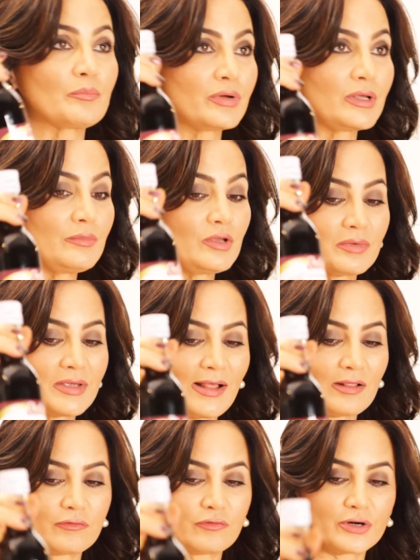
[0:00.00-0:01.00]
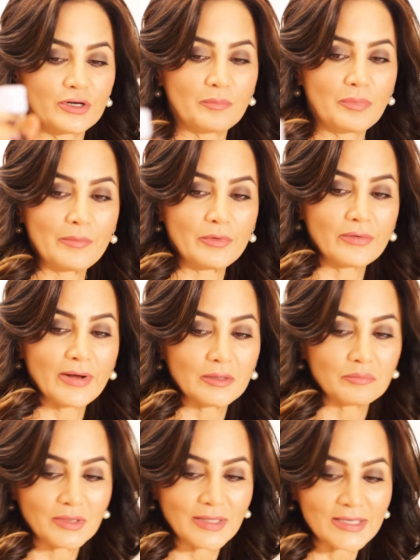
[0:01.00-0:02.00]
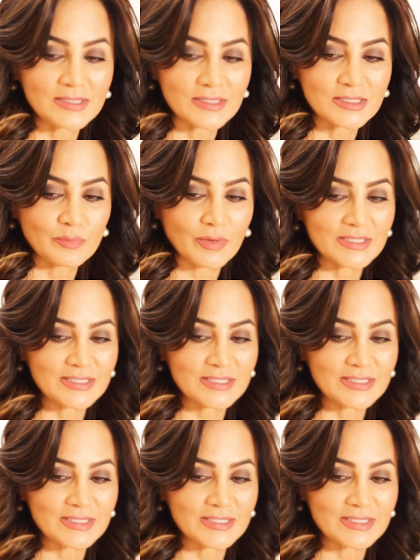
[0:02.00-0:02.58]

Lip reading: premium California pomegranate molasses by